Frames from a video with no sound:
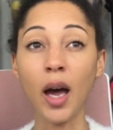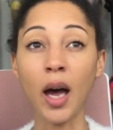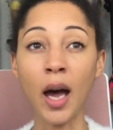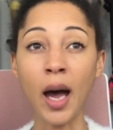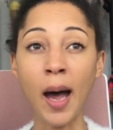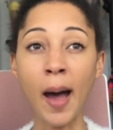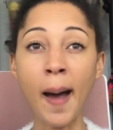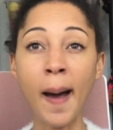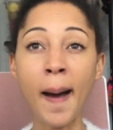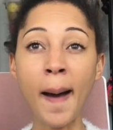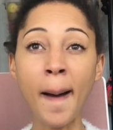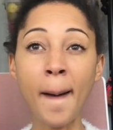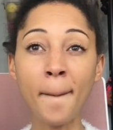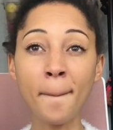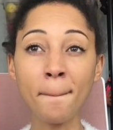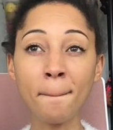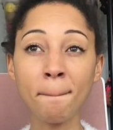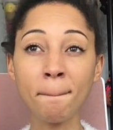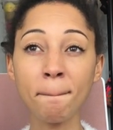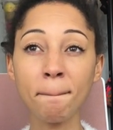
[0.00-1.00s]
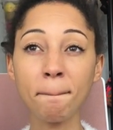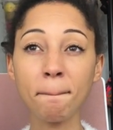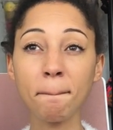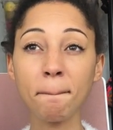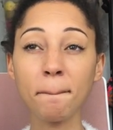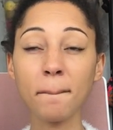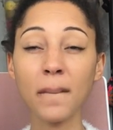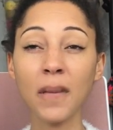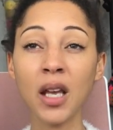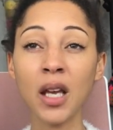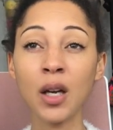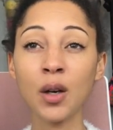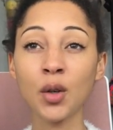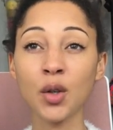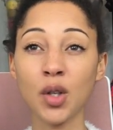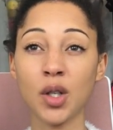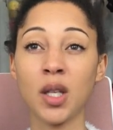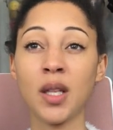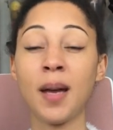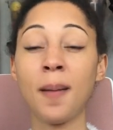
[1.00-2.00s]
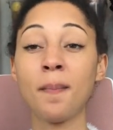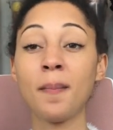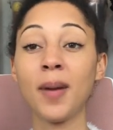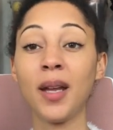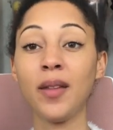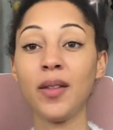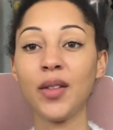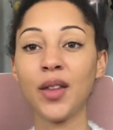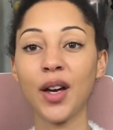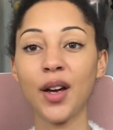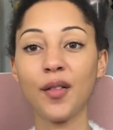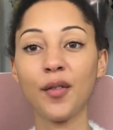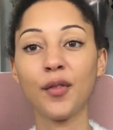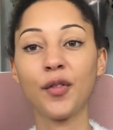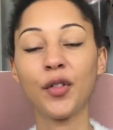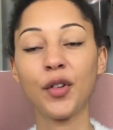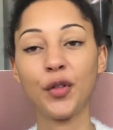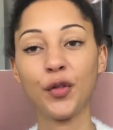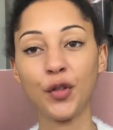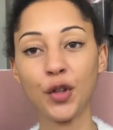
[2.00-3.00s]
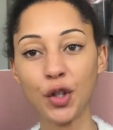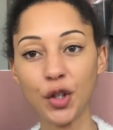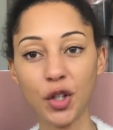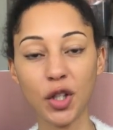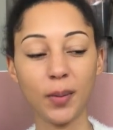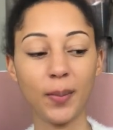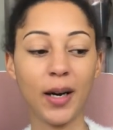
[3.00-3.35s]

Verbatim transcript: Um, it also then meant that for future